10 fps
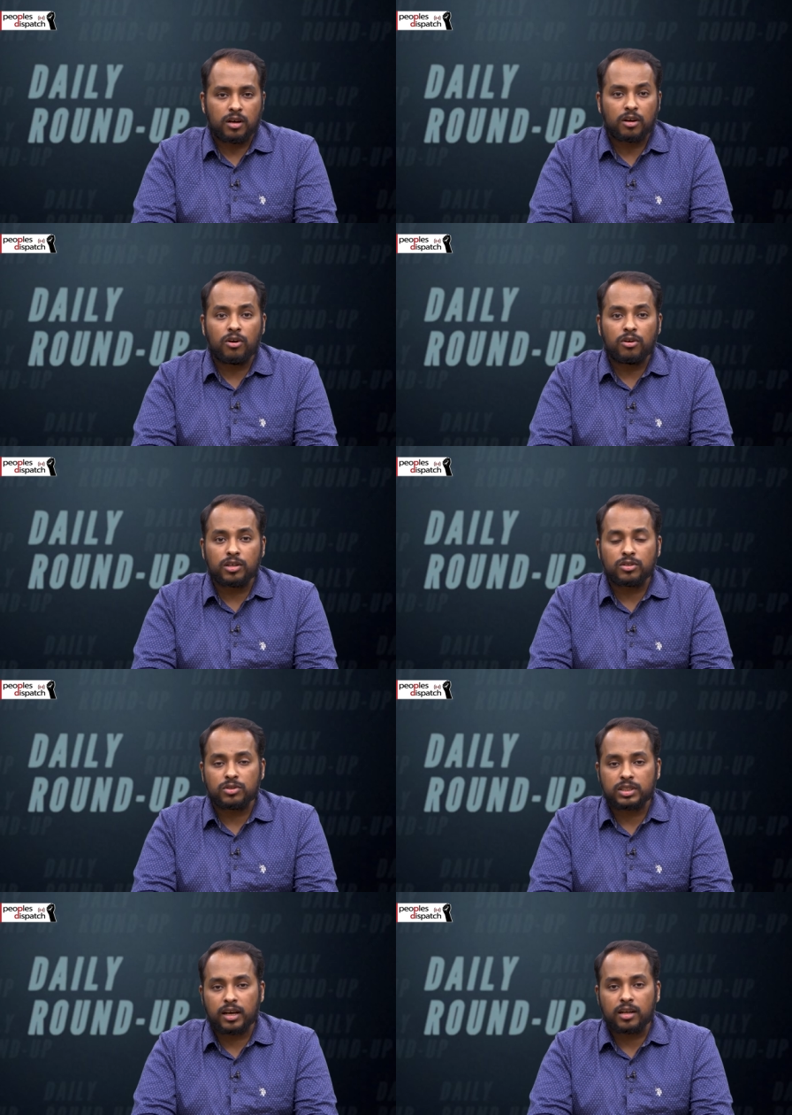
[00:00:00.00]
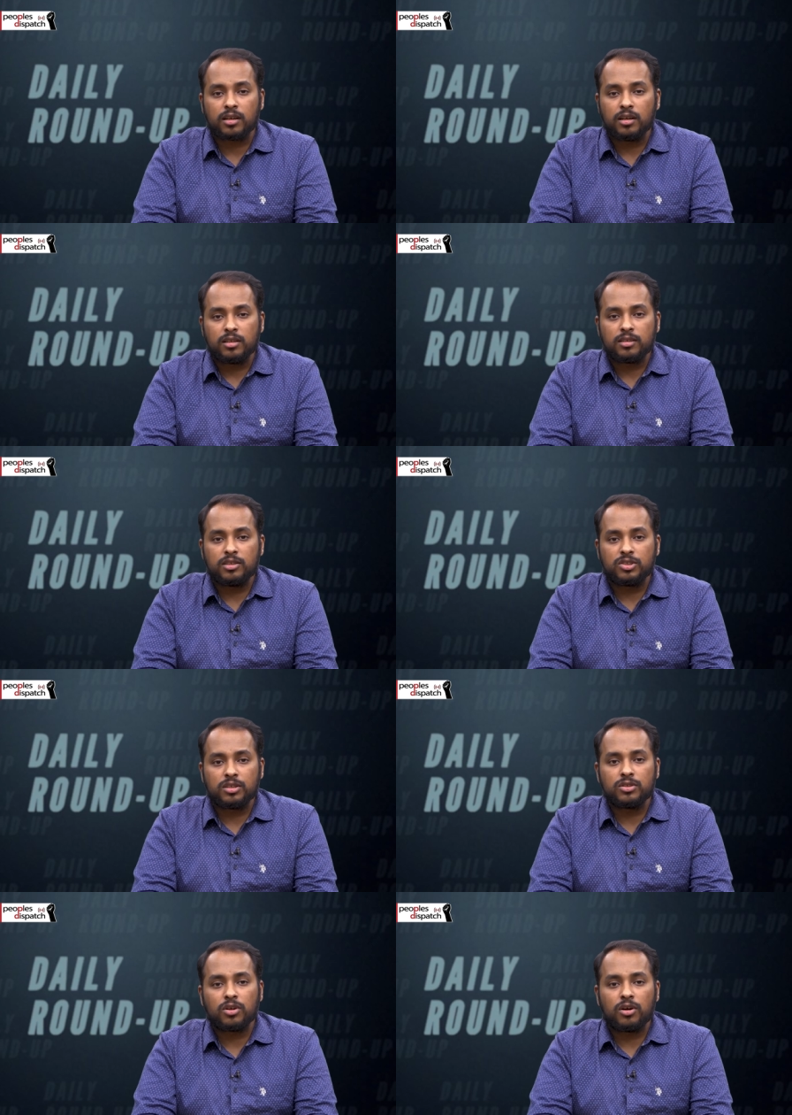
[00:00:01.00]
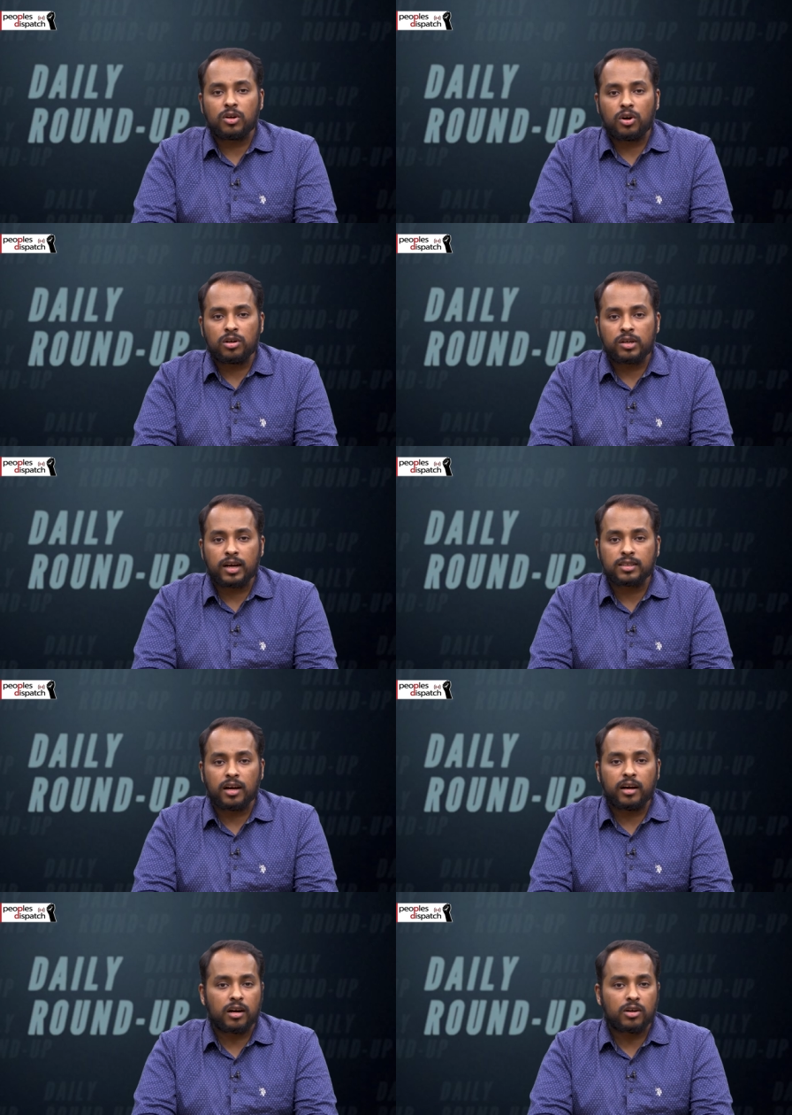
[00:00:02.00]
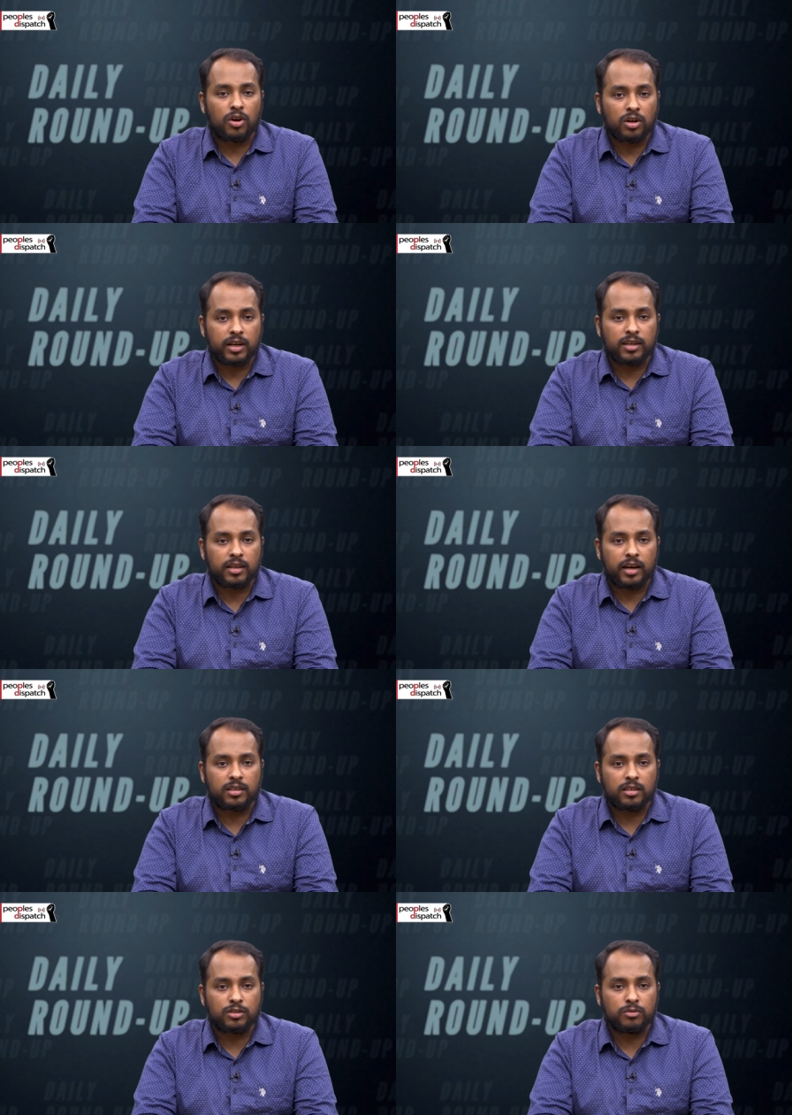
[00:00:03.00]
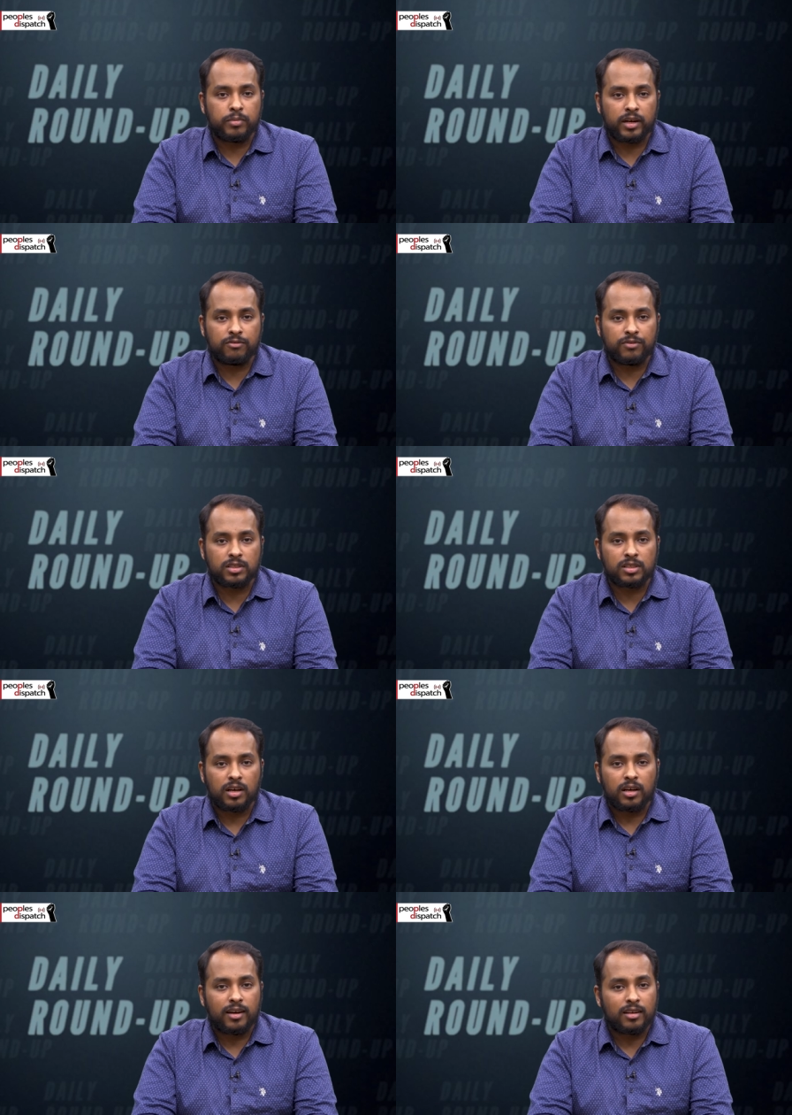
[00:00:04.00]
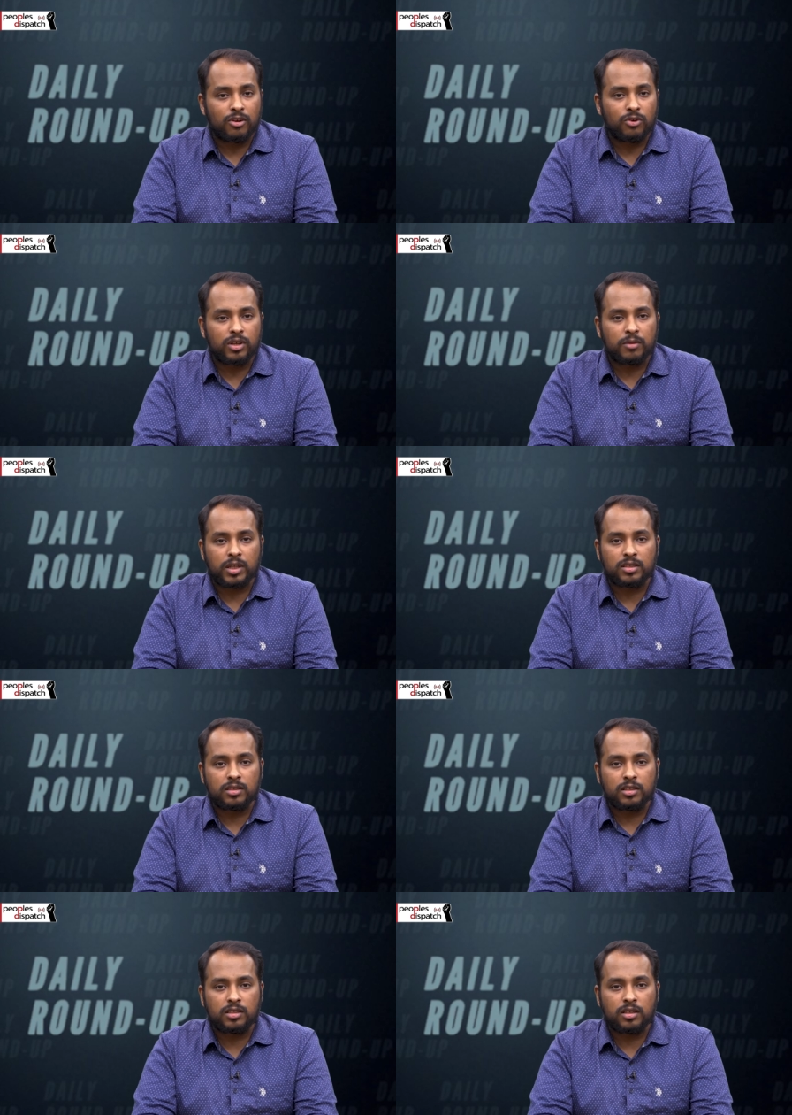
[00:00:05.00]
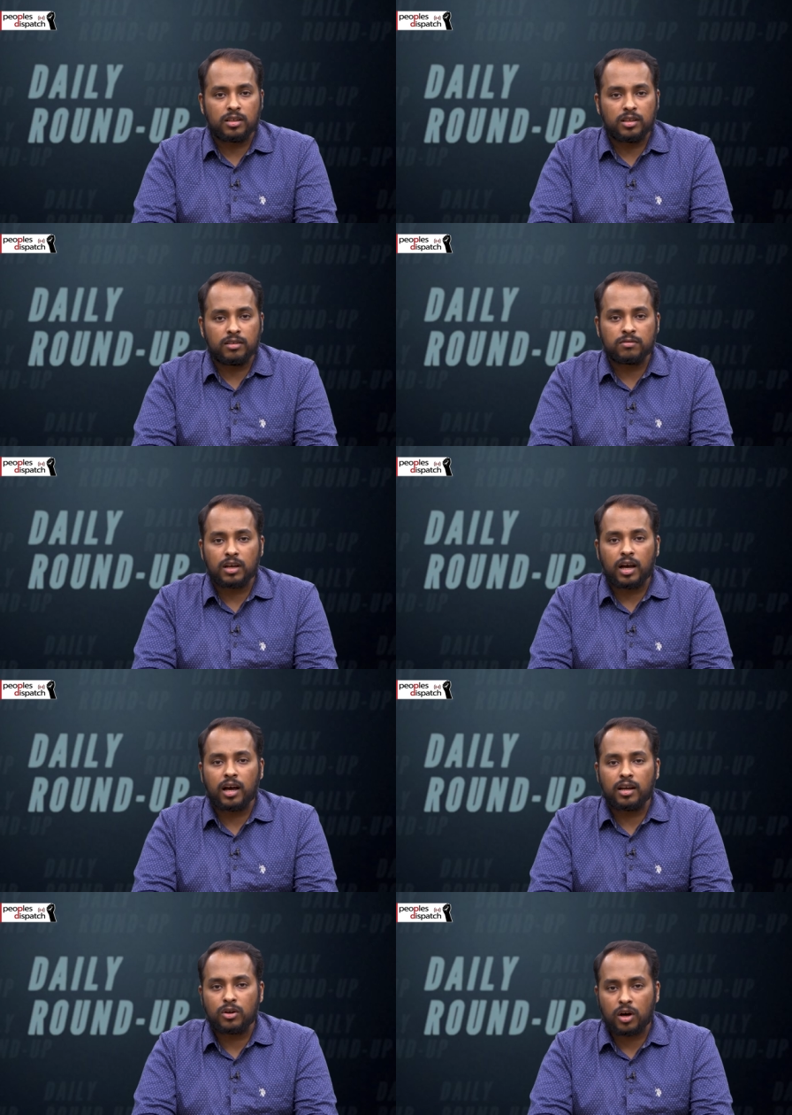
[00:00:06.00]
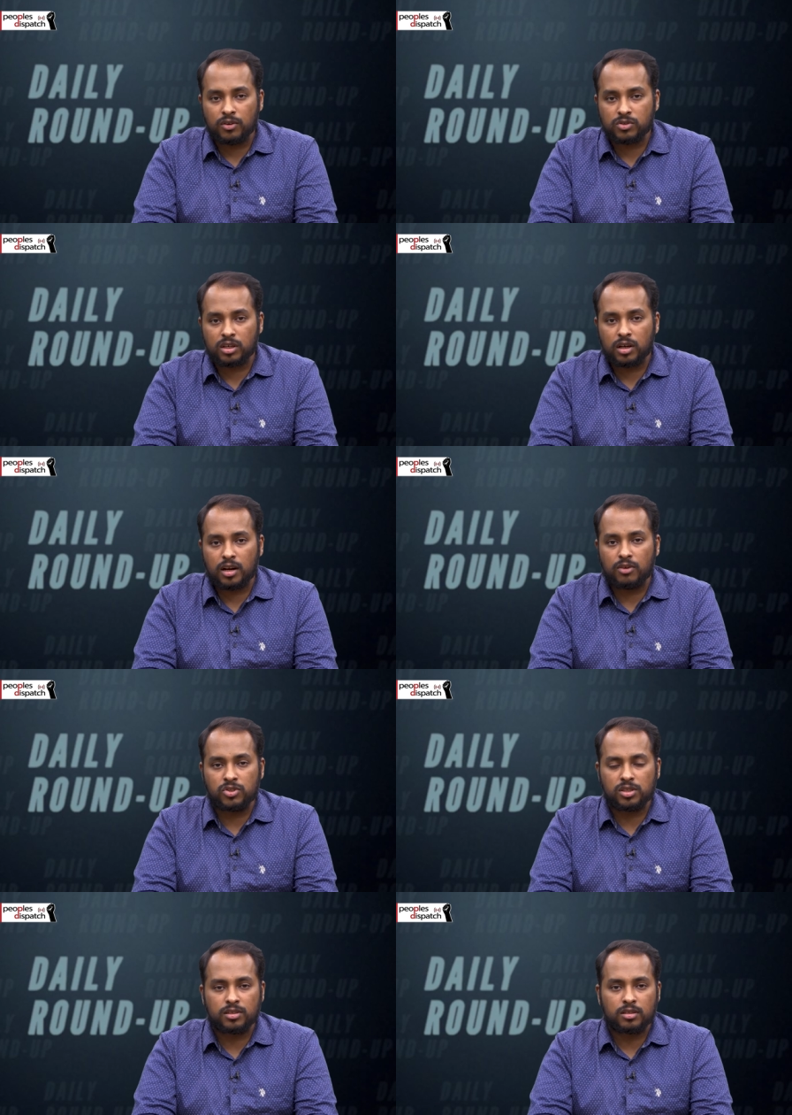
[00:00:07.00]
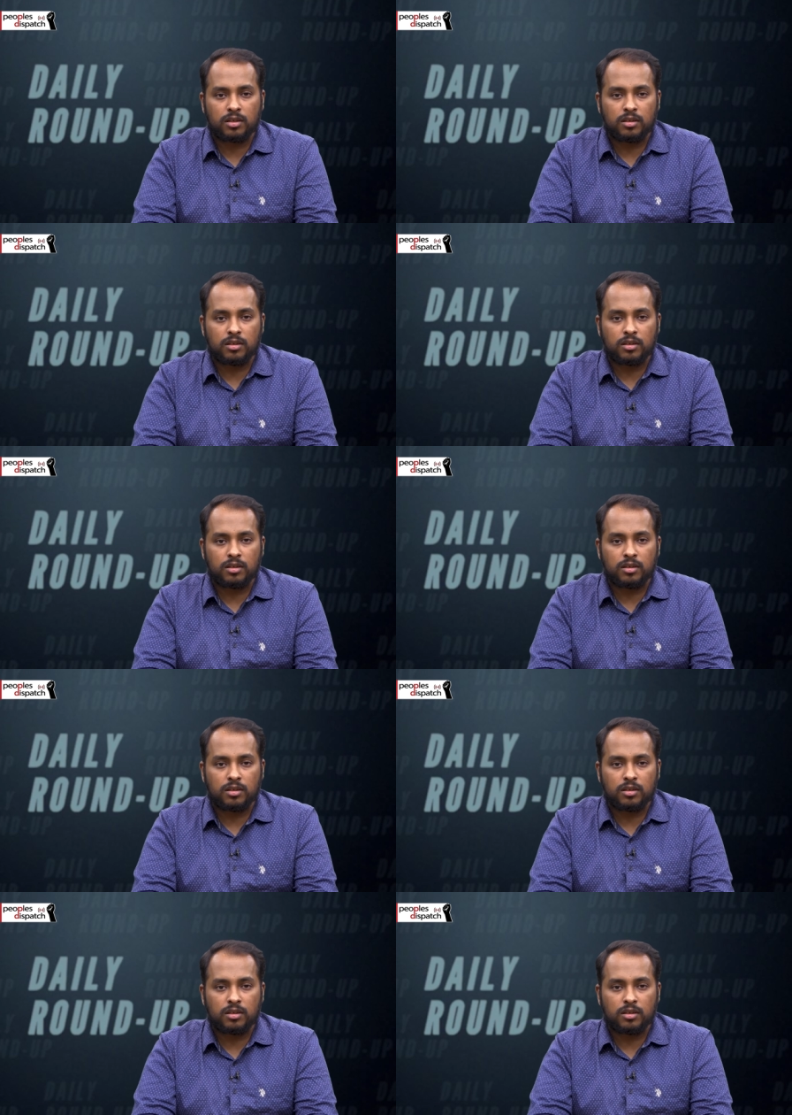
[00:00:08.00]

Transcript: According to SNAT, teachers on contract are not entitled to benefits, including maternity leave and housing allowances.